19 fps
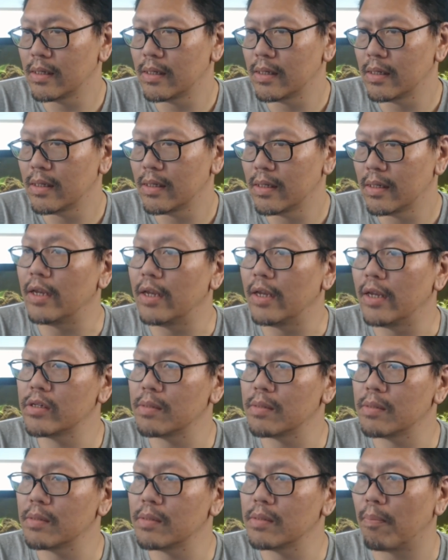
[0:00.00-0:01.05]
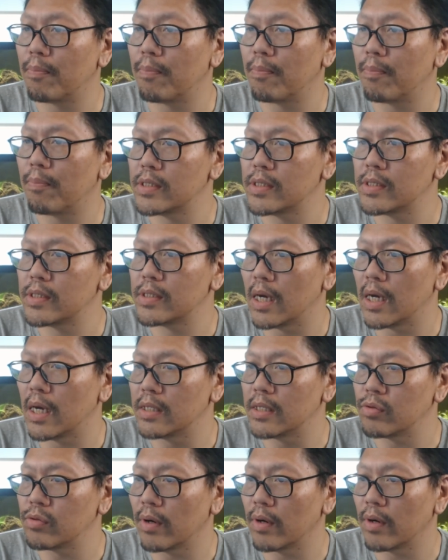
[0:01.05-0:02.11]
Yeah, use a Monopros
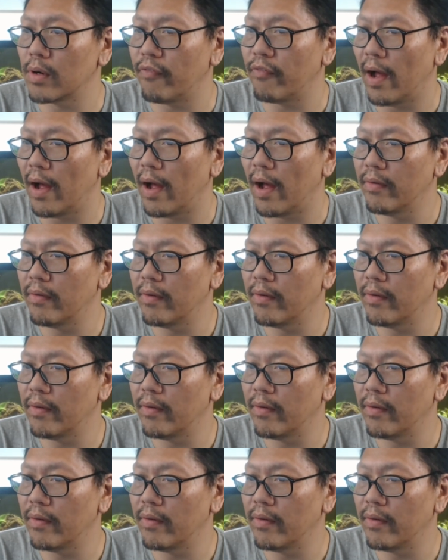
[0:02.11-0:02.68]
25.